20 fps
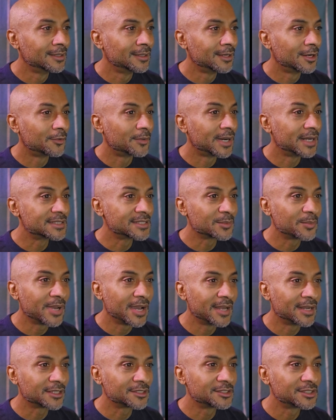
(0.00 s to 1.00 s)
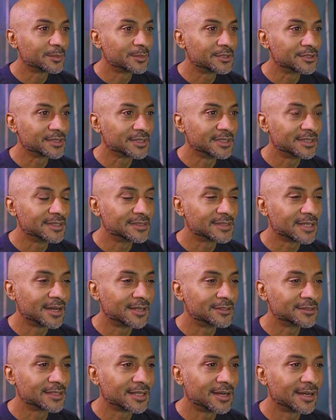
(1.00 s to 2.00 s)
A rising panic shimmers in the
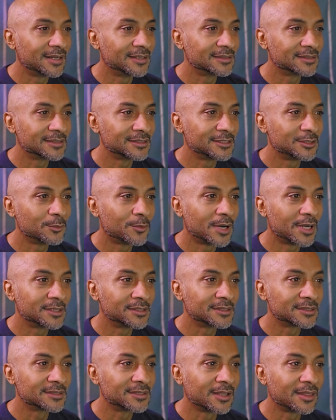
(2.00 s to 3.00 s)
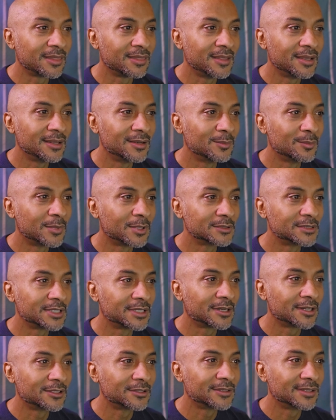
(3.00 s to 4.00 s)
designer's eyes as she watches the thin,
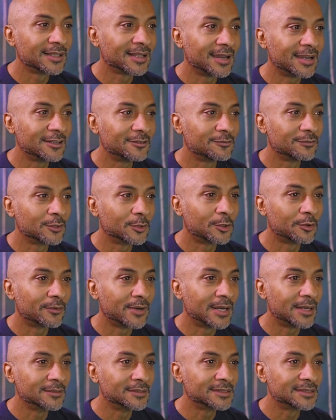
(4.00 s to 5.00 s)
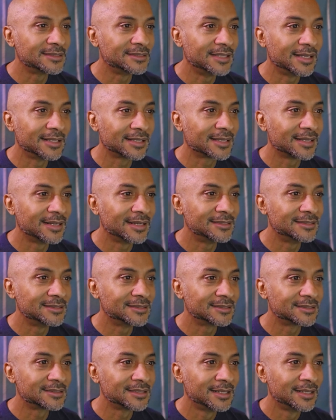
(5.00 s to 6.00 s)
multicolored light flow around its delicate
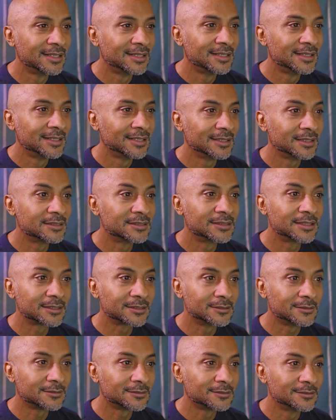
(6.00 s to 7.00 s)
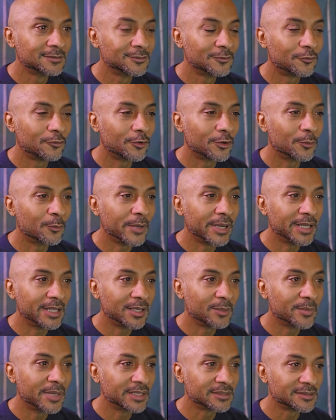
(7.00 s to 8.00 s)
edges, the signal for a
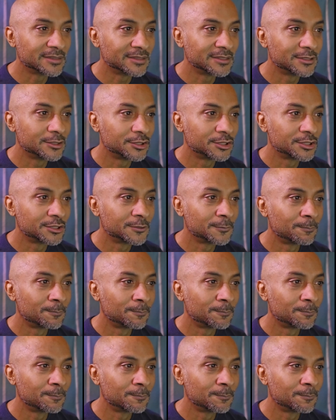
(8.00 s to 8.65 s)
waiting message.